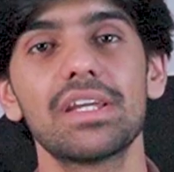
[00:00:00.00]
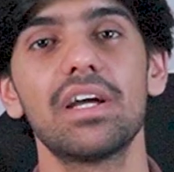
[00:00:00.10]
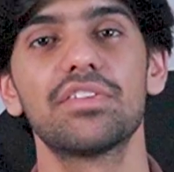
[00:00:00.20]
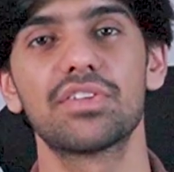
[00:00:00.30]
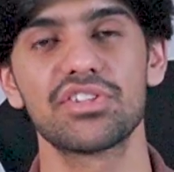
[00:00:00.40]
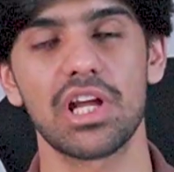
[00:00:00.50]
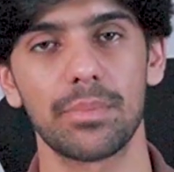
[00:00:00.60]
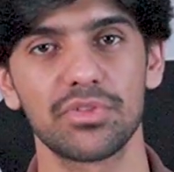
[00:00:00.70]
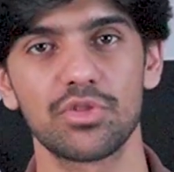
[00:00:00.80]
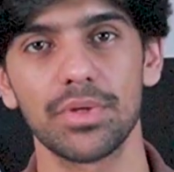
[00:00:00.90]
AI search
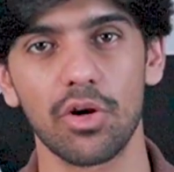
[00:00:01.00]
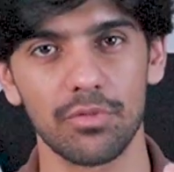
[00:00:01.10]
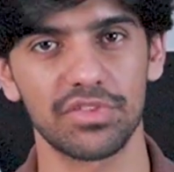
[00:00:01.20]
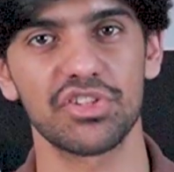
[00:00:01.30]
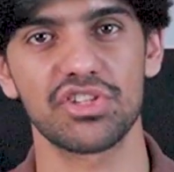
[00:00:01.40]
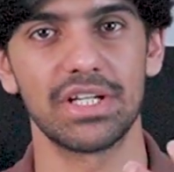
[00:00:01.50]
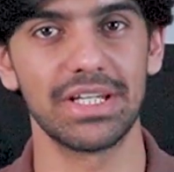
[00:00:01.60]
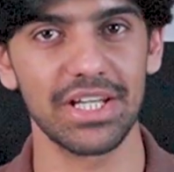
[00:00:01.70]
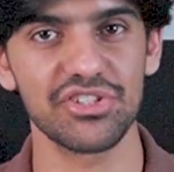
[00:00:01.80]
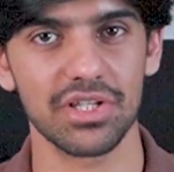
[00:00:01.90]
happens to be conversational
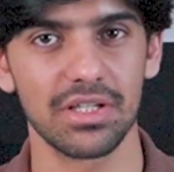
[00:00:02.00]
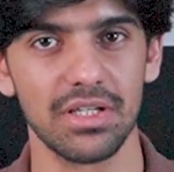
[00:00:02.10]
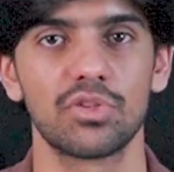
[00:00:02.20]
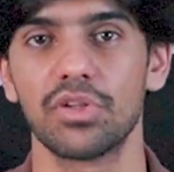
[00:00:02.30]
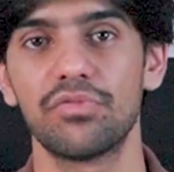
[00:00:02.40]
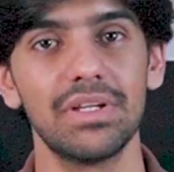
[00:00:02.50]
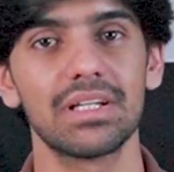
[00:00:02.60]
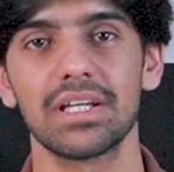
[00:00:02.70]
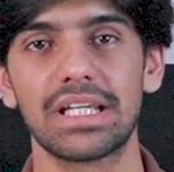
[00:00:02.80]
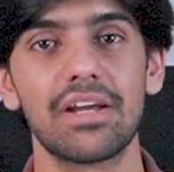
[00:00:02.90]
in nature, so they feel
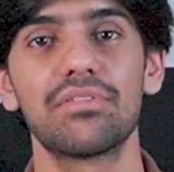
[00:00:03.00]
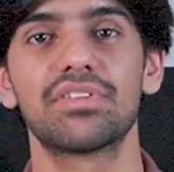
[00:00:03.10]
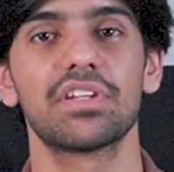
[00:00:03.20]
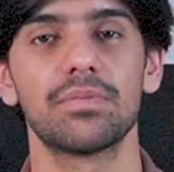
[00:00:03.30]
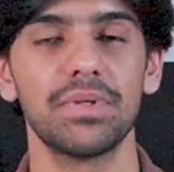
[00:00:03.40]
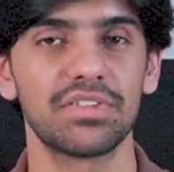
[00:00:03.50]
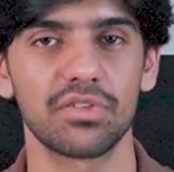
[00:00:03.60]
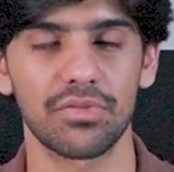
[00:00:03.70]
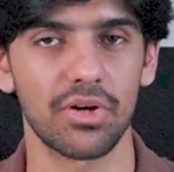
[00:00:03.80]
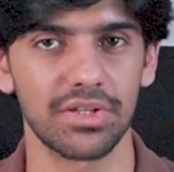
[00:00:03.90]
like every single piece
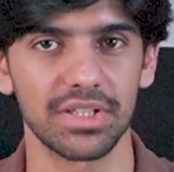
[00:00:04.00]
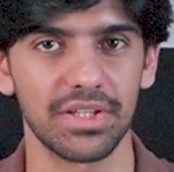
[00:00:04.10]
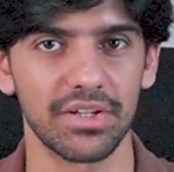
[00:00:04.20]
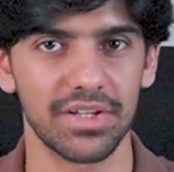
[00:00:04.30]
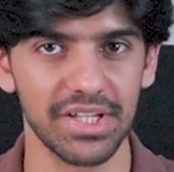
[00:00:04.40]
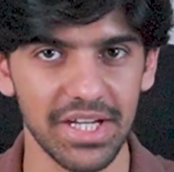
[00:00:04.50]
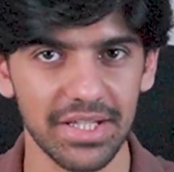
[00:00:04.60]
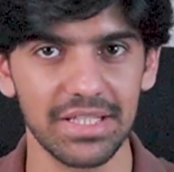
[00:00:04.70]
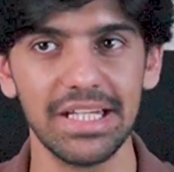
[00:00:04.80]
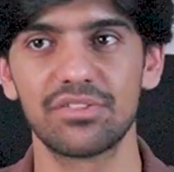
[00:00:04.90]
of content that they
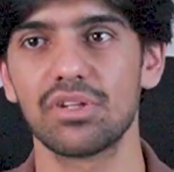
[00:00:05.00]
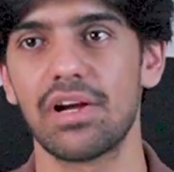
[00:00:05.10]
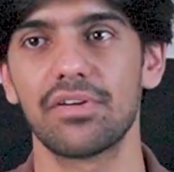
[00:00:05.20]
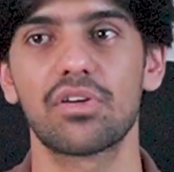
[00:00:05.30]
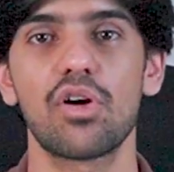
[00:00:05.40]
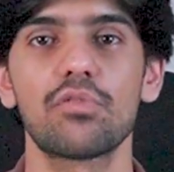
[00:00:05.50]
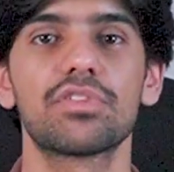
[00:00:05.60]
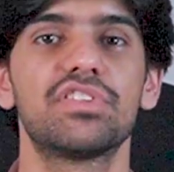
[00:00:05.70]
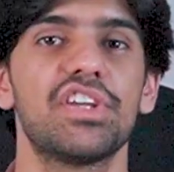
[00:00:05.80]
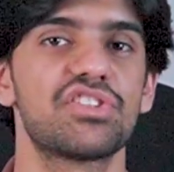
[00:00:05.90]
create needs to have a
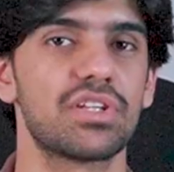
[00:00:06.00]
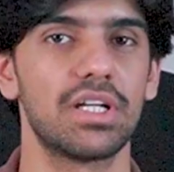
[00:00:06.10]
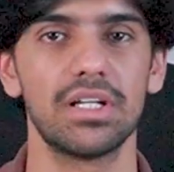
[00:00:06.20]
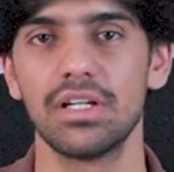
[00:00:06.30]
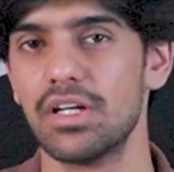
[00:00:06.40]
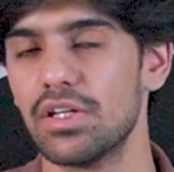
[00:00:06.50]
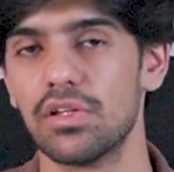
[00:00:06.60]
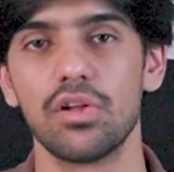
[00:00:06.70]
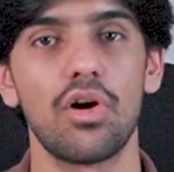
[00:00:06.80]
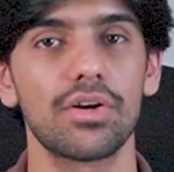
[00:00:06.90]
conversational,
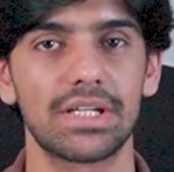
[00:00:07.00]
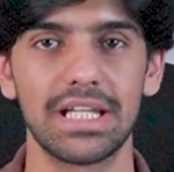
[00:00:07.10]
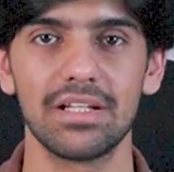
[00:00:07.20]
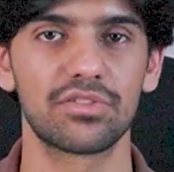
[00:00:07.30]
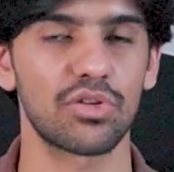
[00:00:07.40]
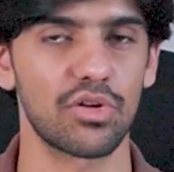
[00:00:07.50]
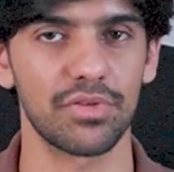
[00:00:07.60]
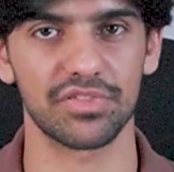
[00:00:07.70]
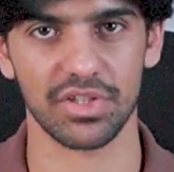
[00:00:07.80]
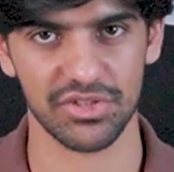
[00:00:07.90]
long tail sort of
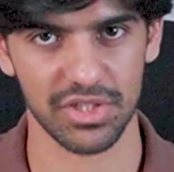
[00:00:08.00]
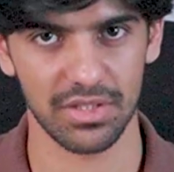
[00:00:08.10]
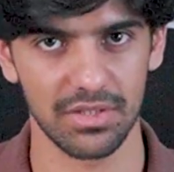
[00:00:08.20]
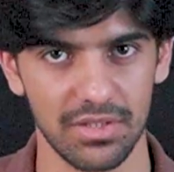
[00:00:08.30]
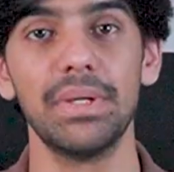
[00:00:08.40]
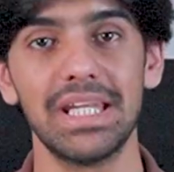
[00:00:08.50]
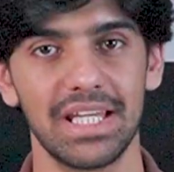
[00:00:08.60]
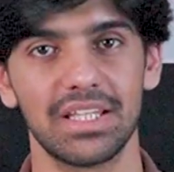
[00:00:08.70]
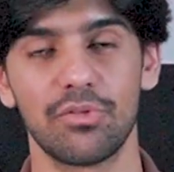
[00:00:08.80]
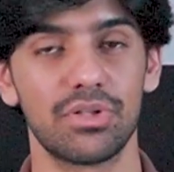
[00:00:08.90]
a structure.
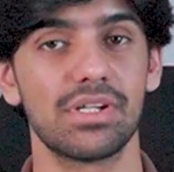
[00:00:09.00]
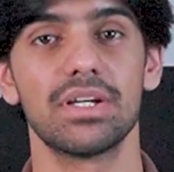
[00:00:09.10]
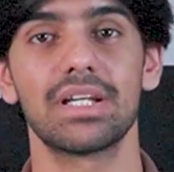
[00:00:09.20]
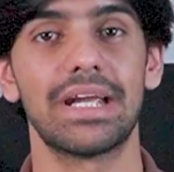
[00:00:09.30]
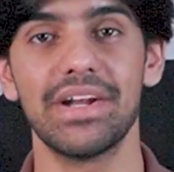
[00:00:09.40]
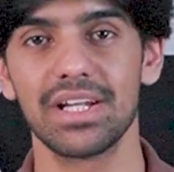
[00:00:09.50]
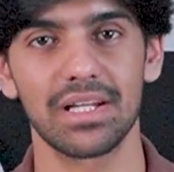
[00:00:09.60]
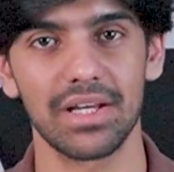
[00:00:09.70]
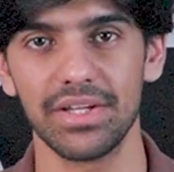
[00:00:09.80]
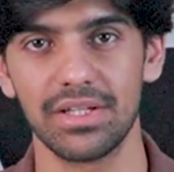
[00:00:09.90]
Meaning they would turn a heading
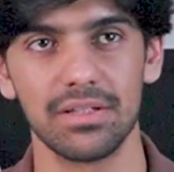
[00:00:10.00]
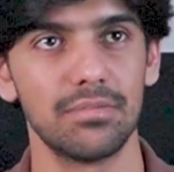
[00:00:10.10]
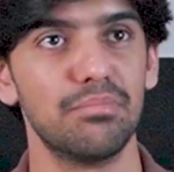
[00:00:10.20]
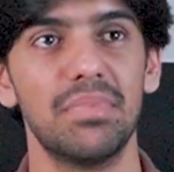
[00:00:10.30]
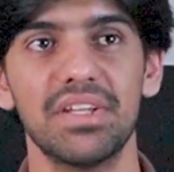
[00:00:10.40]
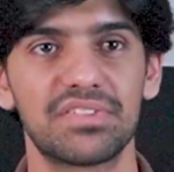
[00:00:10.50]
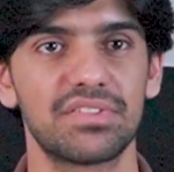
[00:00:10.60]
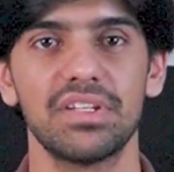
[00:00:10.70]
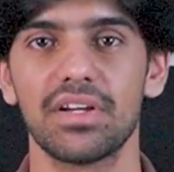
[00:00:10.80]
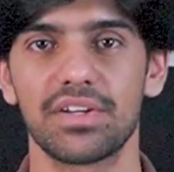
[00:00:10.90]
like best
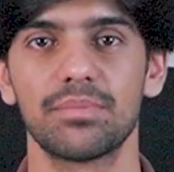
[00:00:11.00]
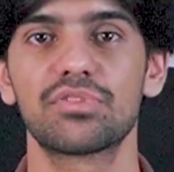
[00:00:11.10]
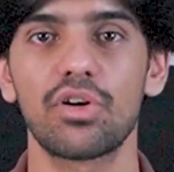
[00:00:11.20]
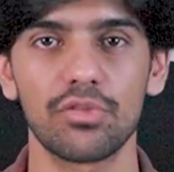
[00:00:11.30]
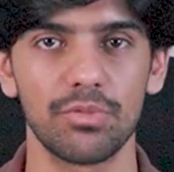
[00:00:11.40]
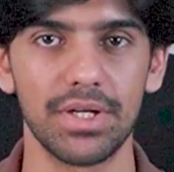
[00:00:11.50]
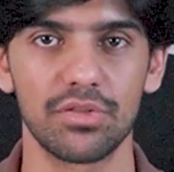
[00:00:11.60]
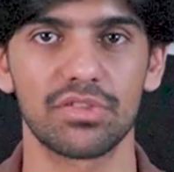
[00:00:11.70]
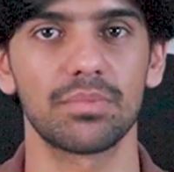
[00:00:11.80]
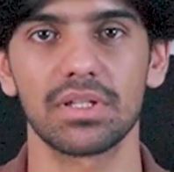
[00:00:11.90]
CRM software
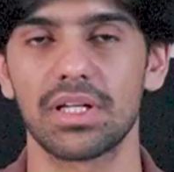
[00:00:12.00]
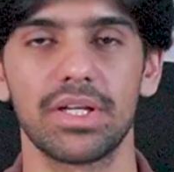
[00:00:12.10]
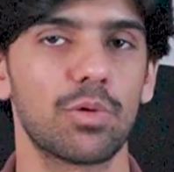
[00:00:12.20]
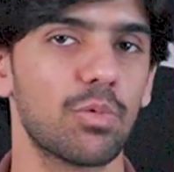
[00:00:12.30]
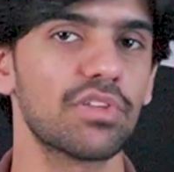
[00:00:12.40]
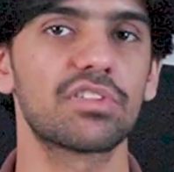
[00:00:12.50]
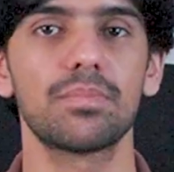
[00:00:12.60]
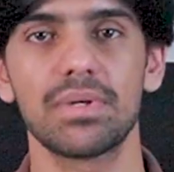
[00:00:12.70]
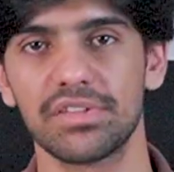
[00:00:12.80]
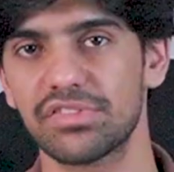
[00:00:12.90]
to something like what is the
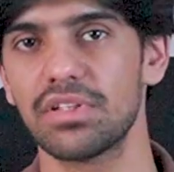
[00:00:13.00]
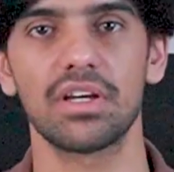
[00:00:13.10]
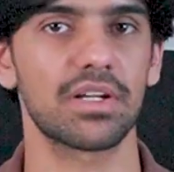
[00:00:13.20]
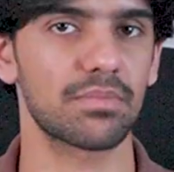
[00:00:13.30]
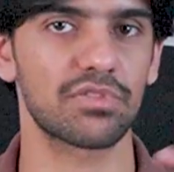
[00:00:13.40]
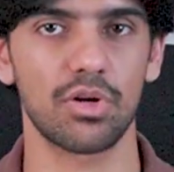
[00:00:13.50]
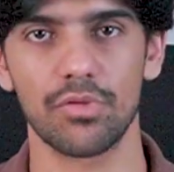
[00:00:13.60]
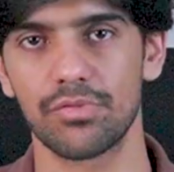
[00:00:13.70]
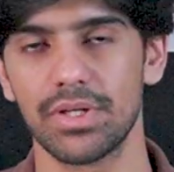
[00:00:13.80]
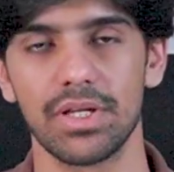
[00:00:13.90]
best CRM
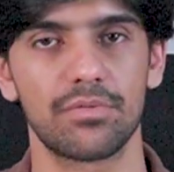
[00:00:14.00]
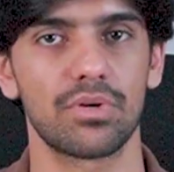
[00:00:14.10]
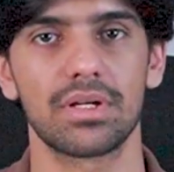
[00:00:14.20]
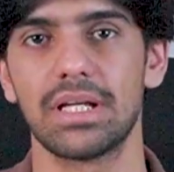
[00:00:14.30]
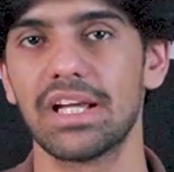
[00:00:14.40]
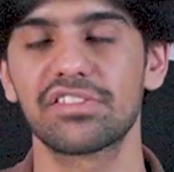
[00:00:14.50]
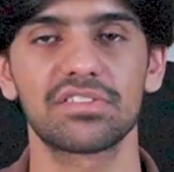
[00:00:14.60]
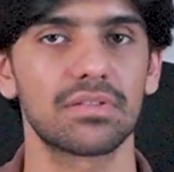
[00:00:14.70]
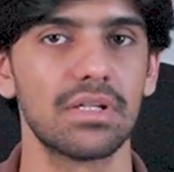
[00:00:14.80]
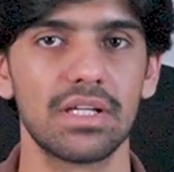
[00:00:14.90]
software for
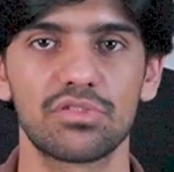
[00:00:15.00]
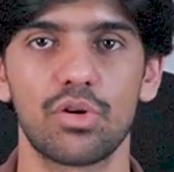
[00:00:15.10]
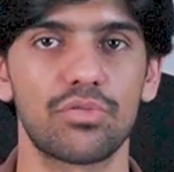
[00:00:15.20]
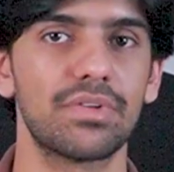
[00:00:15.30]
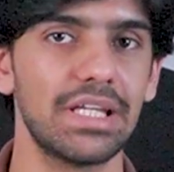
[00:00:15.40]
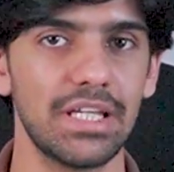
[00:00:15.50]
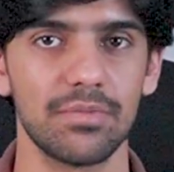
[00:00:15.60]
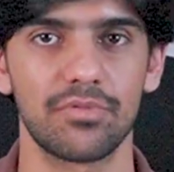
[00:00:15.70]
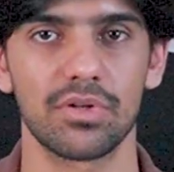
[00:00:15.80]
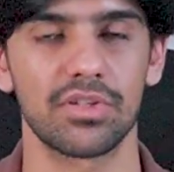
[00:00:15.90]
X sort of
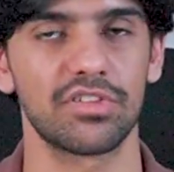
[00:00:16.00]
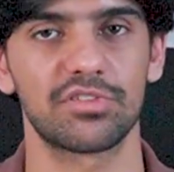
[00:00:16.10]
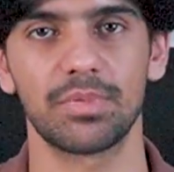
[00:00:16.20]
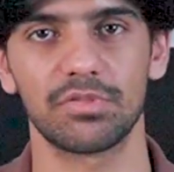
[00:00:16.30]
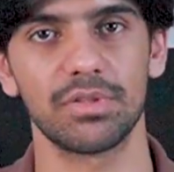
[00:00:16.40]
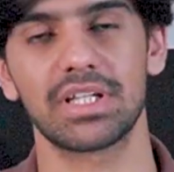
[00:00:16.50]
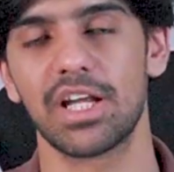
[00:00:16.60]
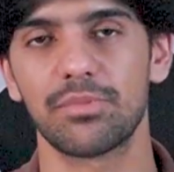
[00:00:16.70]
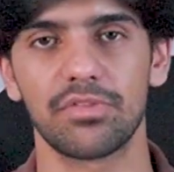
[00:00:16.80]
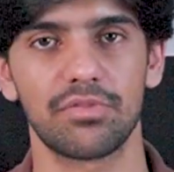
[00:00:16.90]
team for a specific
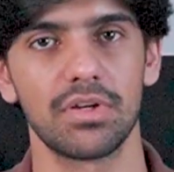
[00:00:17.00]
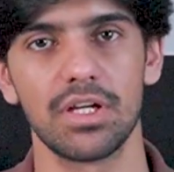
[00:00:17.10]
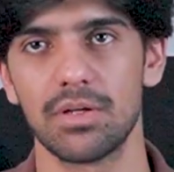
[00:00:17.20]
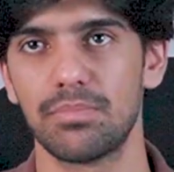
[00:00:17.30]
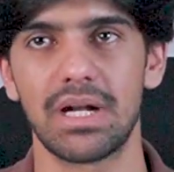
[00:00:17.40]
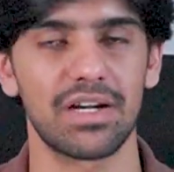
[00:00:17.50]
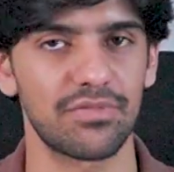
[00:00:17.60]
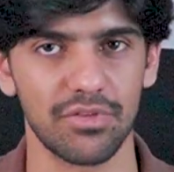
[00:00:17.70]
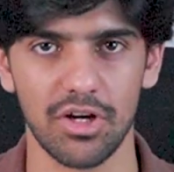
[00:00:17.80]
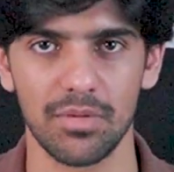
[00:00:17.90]
type of
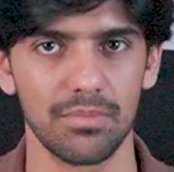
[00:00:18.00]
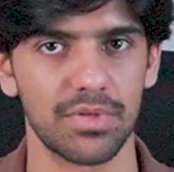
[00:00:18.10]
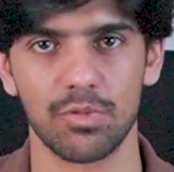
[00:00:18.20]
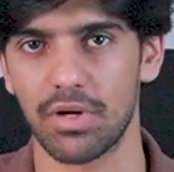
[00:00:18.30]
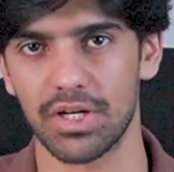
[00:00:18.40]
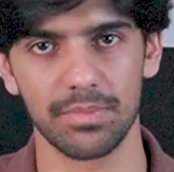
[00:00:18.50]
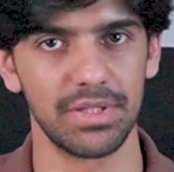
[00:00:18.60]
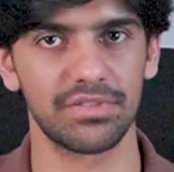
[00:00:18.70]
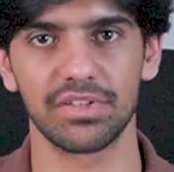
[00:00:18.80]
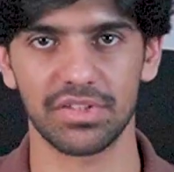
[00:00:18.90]
platform
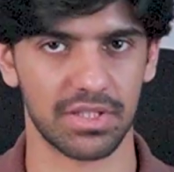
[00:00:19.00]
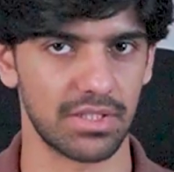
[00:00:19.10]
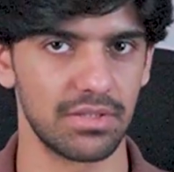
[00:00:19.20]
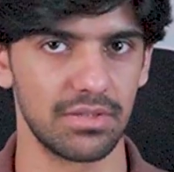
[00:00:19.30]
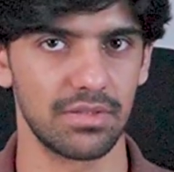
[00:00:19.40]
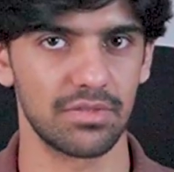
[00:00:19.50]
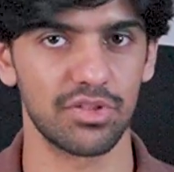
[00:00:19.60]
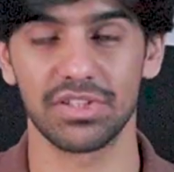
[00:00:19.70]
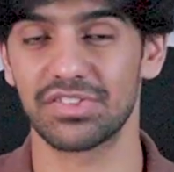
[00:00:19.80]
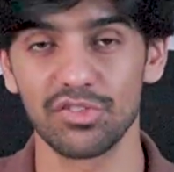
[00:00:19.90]
requirements, etc.
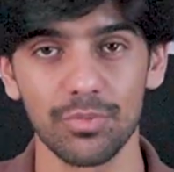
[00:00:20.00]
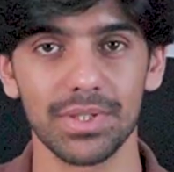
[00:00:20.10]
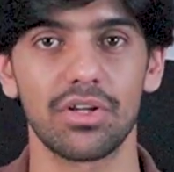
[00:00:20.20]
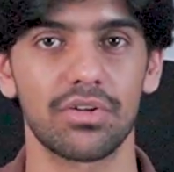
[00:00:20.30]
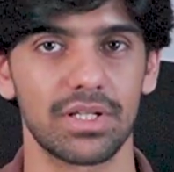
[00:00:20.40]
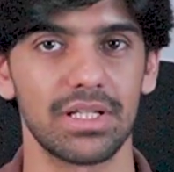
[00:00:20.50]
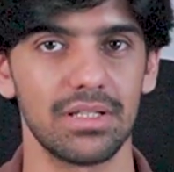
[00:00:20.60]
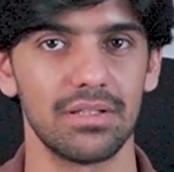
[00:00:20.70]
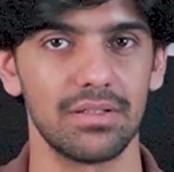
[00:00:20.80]
So that's super long tail.